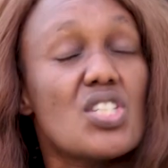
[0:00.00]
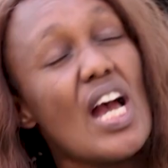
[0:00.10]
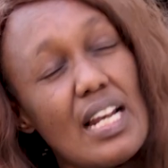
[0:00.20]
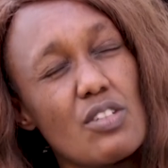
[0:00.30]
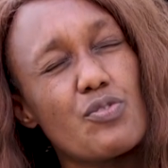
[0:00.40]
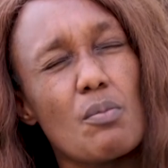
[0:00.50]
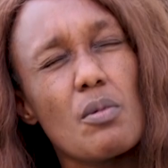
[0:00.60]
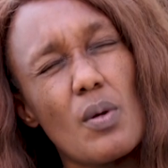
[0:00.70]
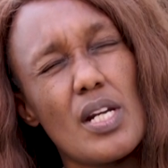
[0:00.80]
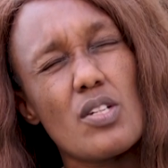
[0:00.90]
a challenge for
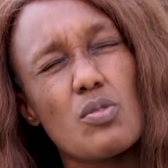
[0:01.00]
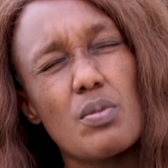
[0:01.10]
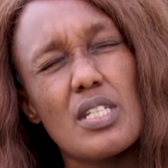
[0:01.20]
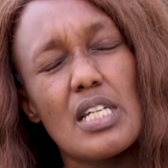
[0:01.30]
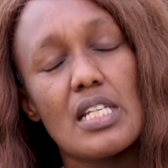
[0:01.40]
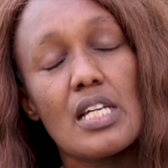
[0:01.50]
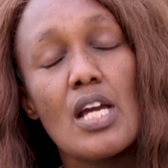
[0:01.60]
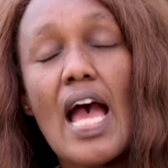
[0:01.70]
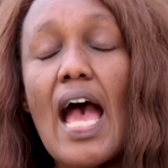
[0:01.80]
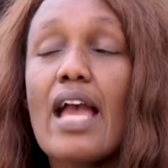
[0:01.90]
me when I was beginning.
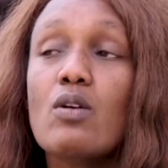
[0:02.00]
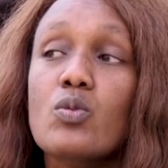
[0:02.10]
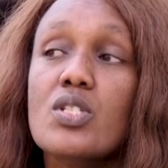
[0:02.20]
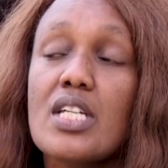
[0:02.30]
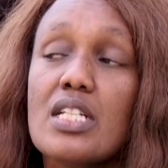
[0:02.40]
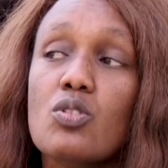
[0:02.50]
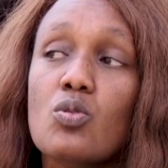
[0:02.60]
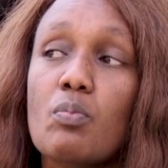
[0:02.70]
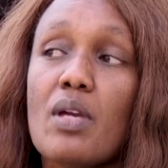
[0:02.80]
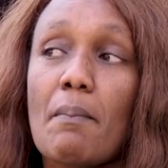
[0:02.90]
I could say it
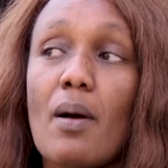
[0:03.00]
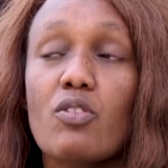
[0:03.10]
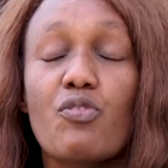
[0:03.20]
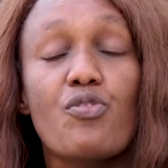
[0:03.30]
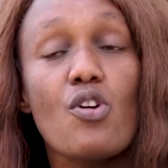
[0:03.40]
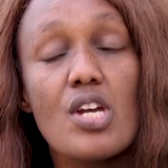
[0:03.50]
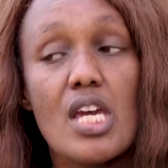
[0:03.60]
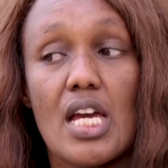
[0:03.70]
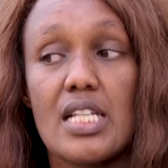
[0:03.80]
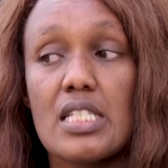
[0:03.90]
took me about 4
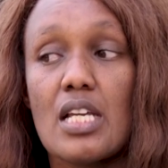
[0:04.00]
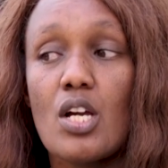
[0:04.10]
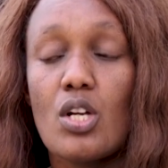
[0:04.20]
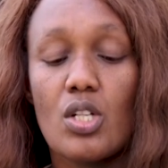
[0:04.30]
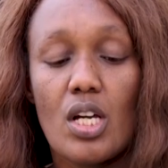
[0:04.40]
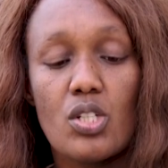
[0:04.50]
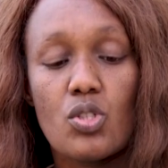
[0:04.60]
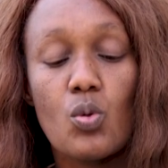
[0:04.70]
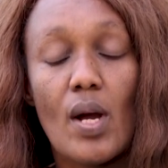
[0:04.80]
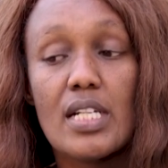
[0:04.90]
years,
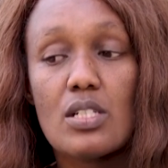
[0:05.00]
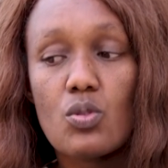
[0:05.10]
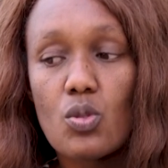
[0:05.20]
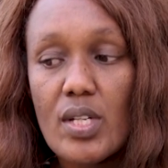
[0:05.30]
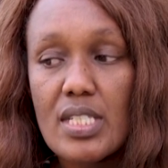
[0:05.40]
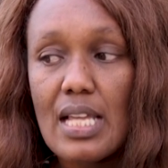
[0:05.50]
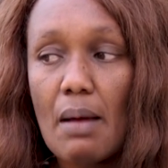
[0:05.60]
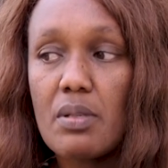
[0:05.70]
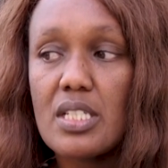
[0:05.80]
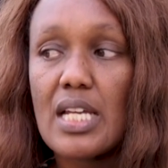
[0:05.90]
to
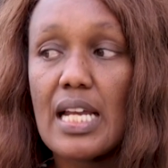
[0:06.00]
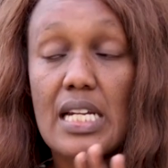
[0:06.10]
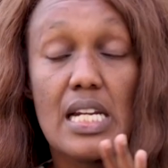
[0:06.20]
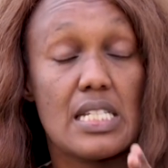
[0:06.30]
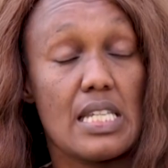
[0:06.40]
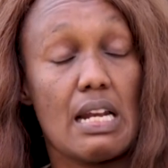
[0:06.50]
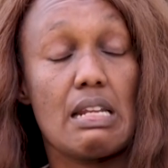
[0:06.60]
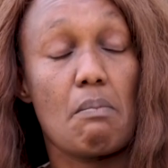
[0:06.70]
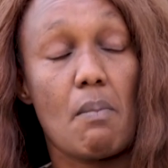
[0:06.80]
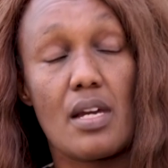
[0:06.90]
establish and
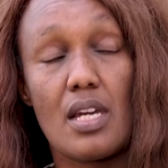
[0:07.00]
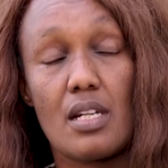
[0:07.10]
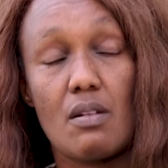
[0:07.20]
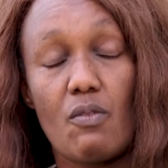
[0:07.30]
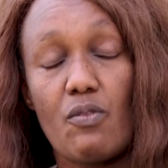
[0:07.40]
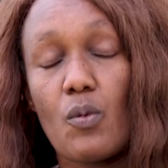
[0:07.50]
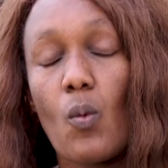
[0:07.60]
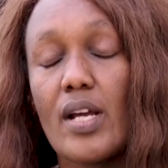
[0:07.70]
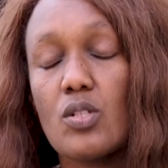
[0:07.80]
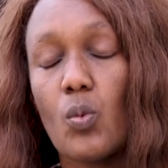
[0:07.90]
understand the market
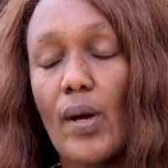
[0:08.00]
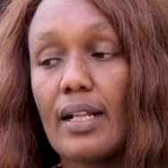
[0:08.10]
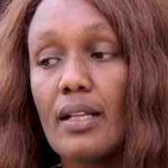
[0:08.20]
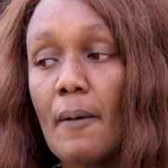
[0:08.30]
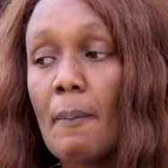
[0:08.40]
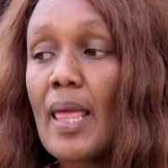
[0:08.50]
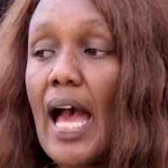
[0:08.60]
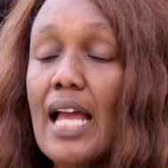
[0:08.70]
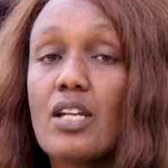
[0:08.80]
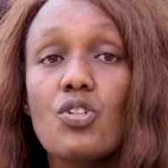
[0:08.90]
quite well.
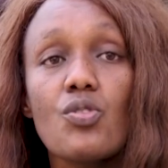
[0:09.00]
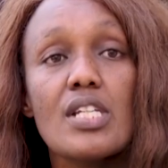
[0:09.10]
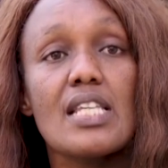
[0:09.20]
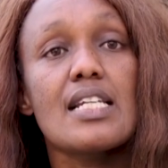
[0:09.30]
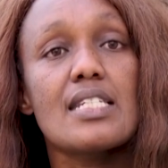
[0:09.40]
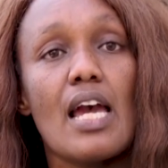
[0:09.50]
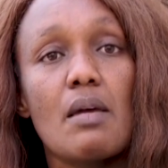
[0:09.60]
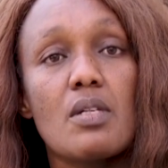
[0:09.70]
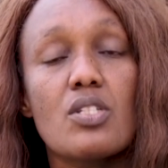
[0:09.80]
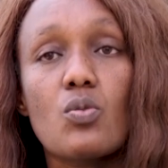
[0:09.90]
And during that
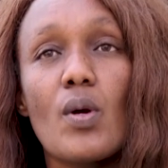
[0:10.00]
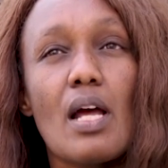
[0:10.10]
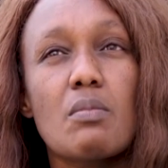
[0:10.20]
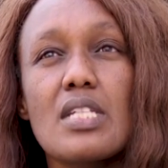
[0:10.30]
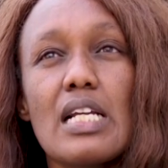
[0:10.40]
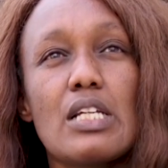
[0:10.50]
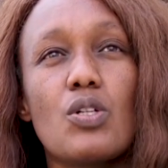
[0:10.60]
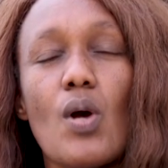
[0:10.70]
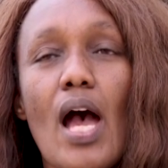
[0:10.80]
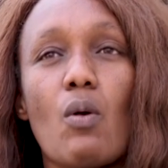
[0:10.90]
time is when I'm telling
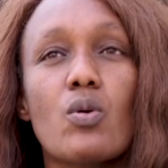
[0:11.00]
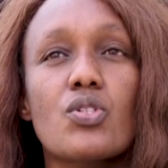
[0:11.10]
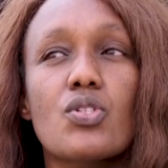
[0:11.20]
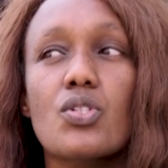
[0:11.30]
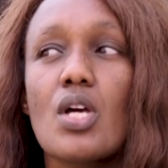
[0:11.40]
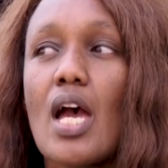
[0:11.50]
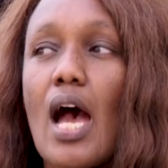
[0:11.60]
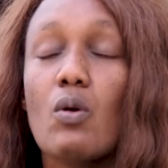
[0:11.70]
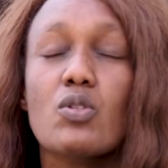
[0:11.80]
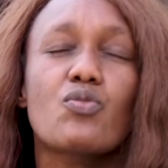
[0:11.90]
you, I
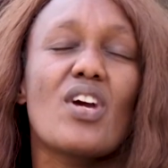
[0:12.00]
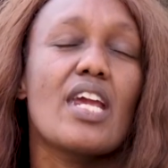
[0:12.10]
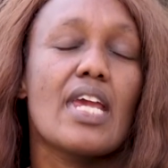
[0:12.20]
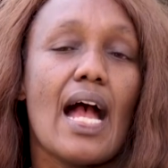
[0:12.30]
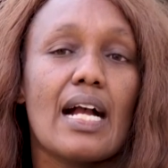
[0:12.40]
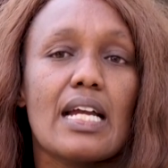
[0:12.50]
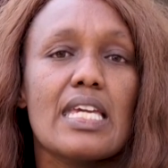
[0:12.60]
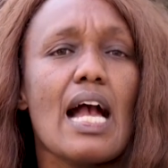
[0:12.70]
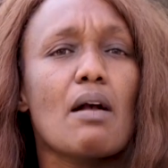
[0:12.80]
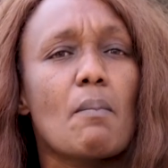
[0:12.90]
was very
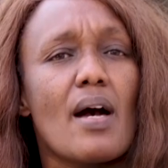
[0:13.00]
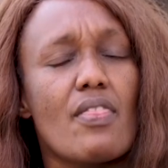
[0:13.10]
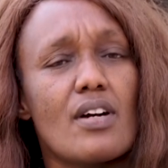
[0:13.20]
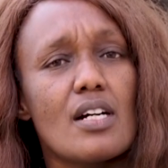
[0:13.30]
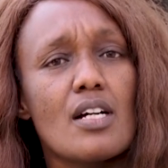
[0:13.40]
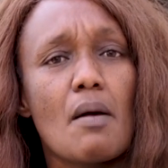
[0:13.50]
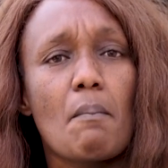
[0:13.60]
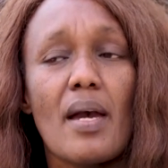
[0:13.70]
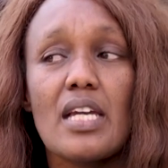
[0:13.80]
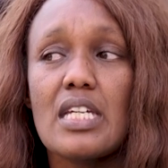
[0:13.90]
young mother.
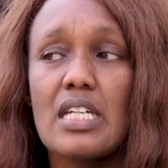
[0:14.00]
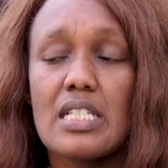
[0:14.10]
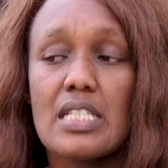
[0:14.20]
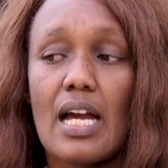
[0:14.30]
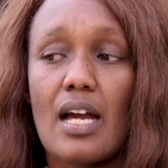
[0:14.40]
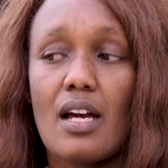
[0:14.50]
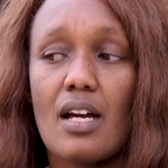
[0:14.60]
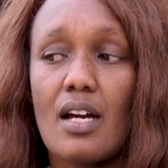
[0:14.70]
My kids are